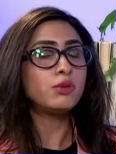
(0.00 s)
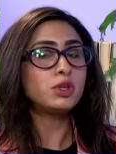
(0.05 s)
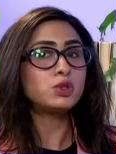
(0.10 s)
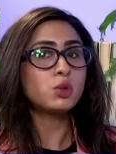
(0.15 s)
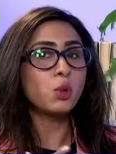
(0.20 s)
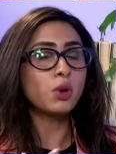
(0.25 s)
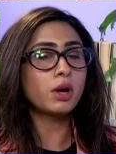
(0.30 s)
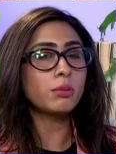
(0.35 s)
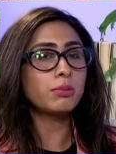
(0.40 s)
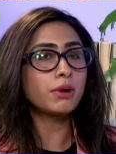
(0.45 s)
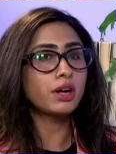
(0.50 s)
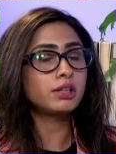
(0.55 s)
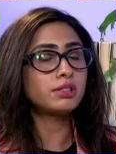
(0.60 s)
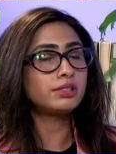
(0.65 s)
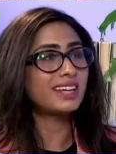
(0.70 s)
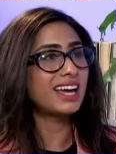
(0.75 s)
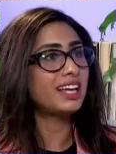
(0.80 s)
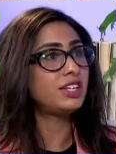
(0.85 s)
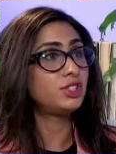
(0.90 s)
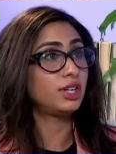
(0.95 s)
if we talk
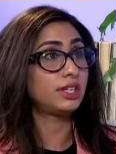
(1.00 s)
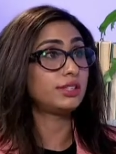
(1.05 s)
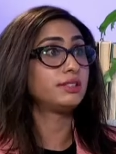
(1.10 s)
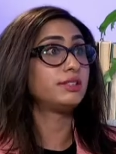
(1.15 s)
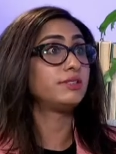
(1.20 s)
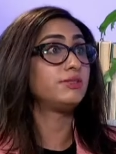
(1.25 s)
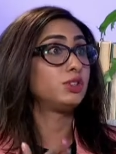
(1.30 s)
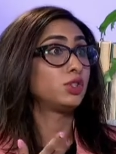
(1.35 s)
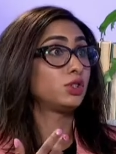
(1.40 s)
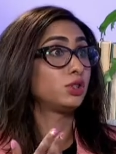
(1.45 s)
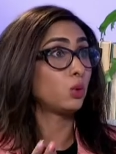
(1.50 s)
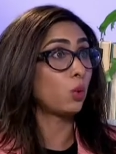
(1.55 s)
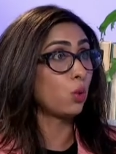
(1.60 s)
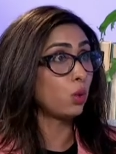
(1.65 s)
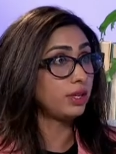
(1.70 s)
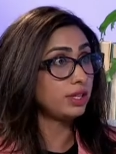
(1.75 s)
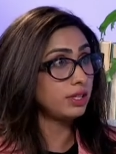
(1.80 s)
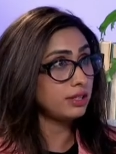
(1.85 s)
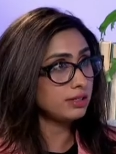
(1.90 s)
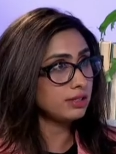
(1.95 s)
about digestive
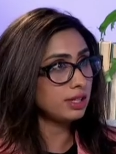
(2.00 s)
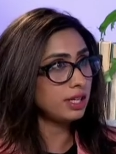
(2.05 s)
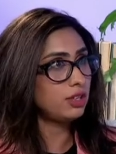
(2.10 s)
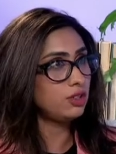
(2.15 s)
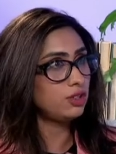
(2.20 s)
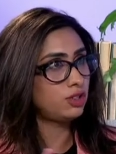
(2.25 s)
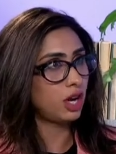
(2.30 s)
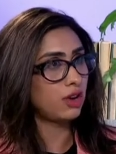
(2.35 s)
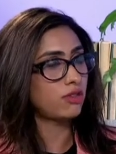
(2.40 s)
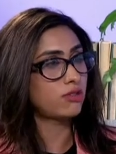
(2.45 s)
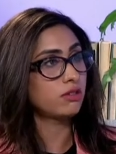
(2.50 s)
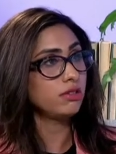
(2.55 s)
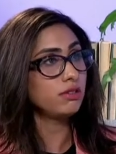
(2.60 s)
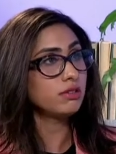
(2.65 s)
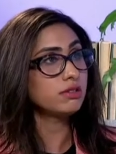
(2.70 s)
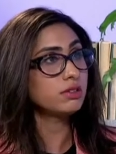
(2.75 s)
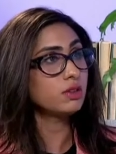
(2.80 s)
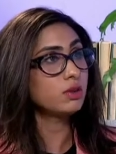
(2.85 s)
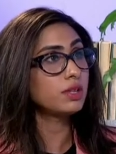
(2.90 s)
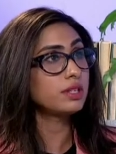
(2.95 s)
disorders in
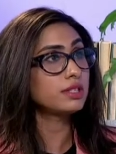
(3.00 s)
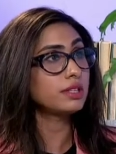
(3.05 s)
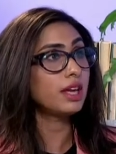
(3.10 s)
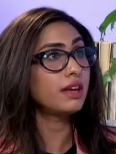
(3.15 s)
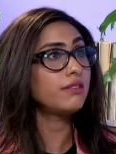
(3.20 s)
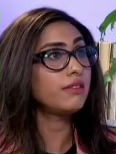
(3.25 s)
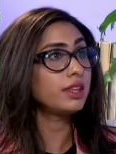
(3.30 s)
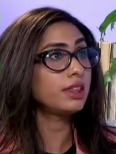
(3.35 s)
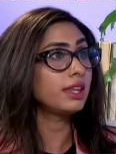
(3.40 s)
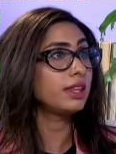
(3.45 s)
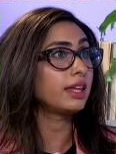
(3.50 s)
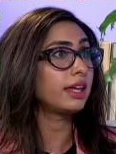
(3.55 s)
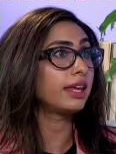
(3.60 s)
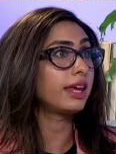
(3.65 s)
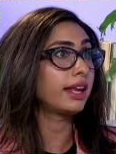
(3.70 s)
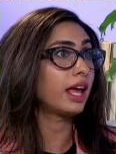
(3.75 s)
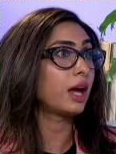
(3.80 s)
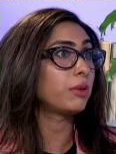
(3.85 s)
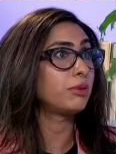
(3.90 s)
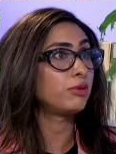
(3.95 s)
general, so there's everything
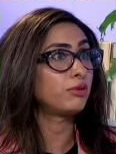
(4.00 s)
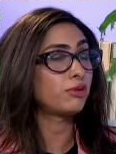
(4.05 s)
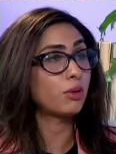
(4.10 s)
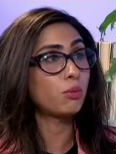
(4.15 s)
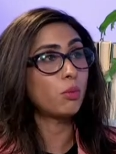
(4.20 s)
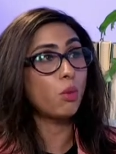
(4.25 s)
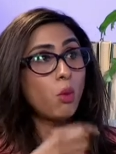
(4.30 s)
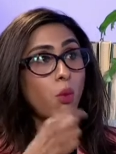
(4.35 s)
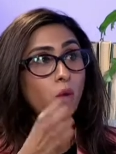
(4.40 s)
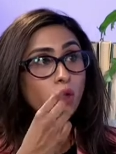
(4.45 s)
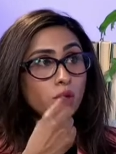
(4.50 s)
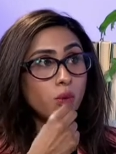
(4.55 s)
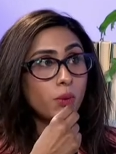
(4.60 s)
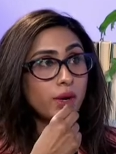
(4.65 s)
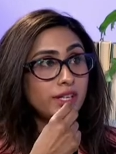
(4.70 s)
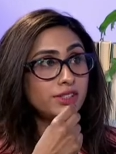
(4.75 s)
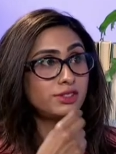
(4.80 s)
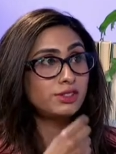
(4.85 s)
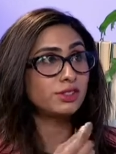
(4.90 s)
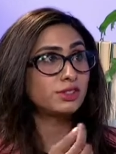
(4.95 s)
that can happen from all the
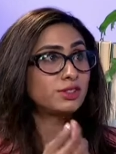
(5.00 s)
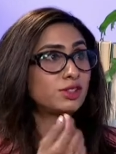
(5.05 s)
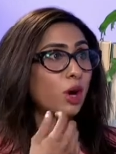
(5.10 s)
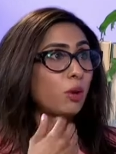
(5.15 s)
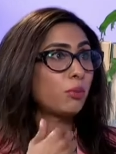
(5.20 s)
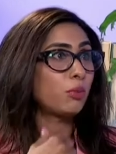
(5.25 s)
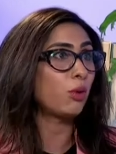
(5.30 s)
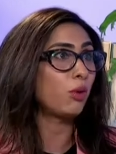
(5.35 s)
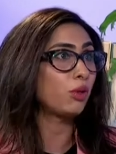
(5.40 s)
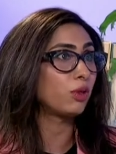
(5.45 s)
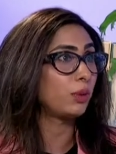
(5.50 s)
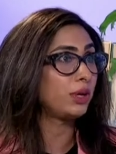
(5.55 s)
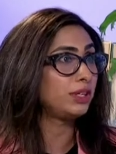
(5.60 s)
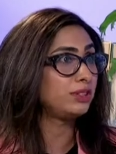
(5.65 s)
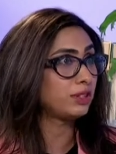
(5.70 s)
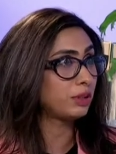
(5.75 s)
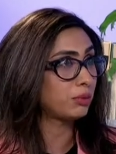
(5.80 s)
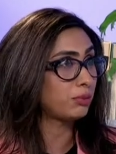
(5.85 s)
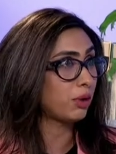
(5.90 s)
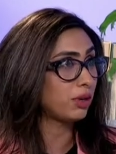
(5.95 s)
way to the top, all the way
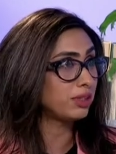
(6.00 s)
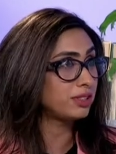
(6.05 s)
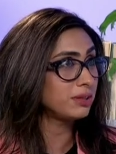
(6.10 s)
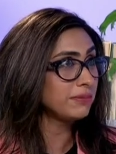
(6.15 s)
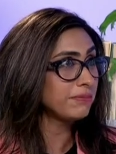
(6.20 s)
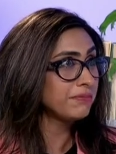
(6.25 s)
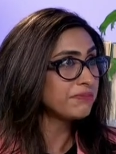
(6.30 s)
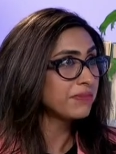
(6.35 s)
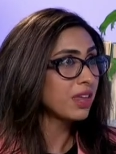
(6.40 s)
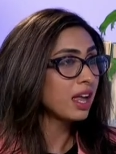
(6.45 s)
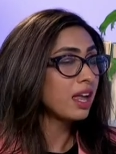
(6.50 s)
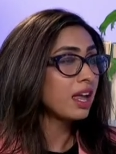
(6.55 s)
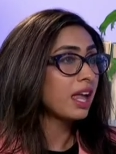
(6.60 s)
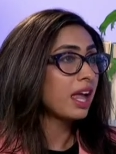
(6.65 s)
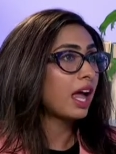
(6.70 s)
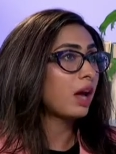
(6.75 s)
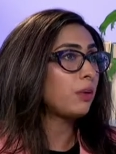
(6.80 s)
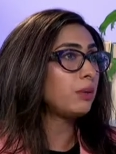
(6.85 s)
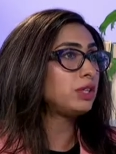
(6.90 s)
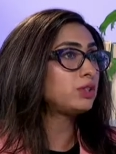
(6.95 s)
to the bottom.
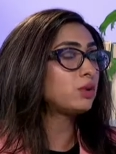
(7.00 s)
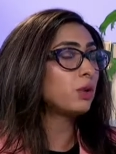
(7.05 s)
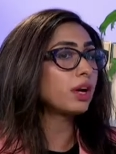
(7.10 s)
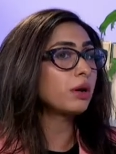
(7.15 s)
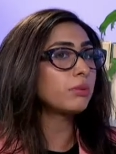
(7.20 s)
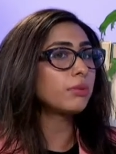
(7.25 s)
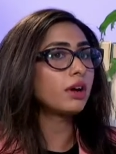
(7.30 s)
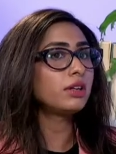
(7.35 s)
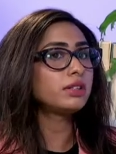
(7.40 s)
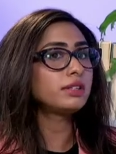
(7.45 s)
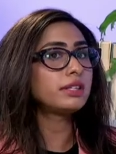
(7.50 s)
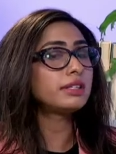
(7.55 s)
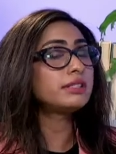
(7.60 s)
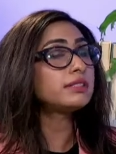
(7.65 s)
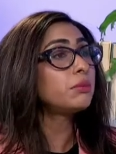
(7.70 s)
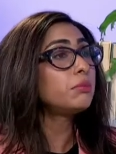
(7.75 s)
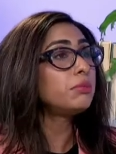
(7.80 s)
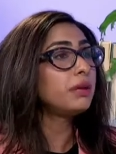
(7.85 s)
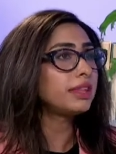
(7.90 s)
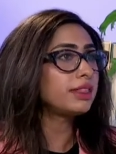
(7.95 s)
And we talk about the
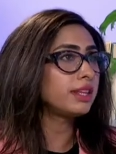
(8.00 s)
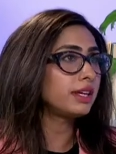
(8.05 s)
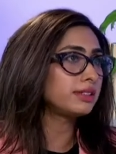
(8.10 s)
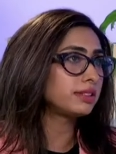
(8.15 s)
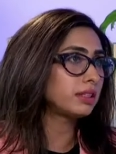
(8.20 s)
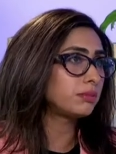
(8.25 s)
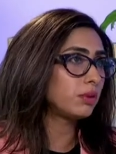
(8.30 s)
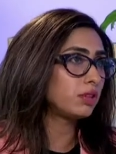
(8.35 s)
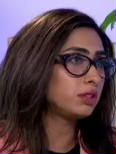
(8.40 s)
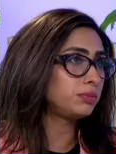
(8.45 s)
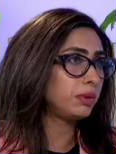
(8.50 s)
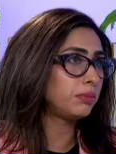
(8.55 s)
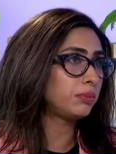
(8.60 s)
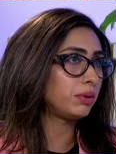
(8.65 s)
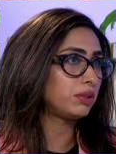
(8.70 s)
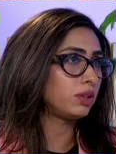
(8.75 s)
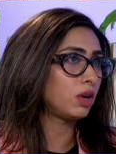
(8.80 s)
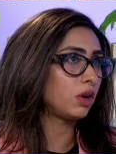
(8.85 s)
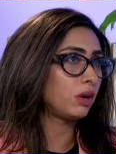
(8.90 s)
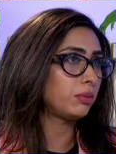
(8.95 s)
simpler things that most
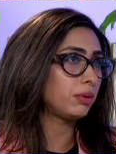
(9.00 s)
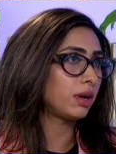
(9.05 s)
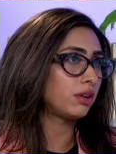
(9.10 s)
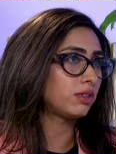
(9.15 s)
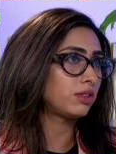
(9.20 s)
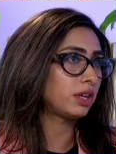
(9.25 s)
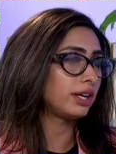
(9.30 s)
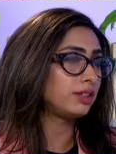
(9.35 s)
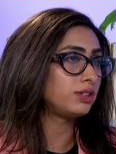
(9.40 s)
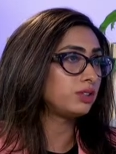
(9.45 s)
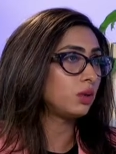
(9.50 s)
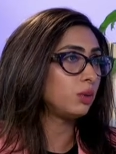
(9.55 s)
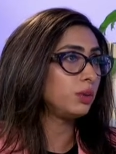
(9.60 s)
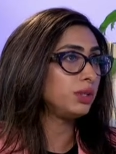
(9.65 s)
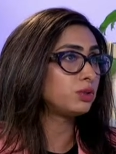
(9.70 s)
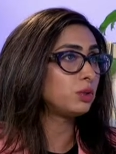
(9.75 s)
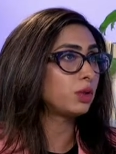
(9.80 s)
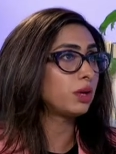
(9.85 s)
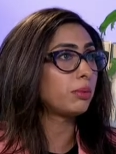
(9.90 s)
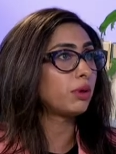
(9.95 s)
people know about, right? So
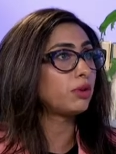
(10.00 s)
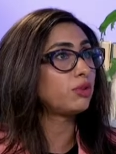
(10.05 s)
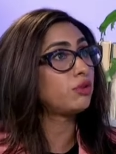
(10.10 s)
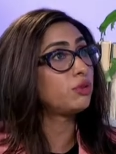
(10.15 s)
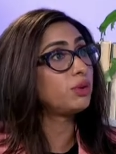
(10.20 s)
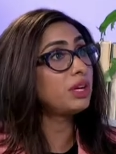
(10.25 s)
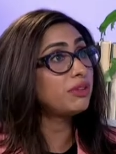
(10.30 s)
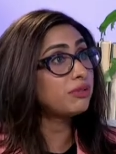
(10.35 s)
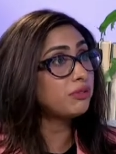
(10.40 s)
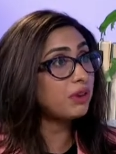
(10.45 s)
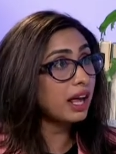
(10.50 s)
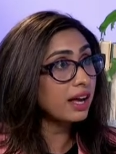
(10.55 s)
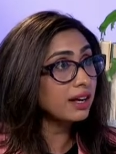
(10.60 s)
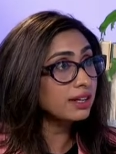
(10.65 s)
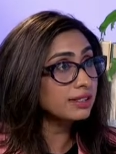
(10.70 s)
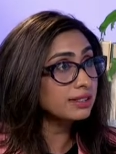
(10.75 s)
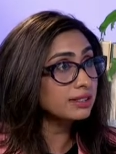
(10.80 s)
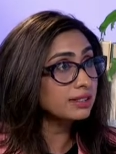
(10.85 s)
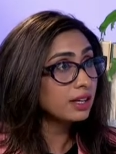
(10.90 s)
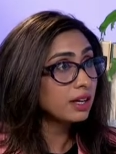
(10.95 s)
we talk about
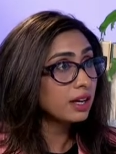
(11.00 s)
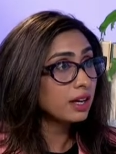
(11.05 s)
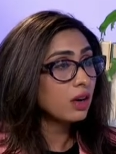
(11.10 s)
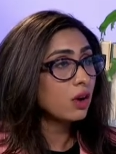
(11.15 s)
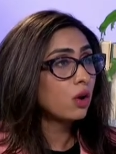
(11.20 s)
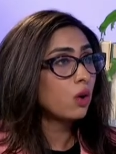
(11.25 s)
reflux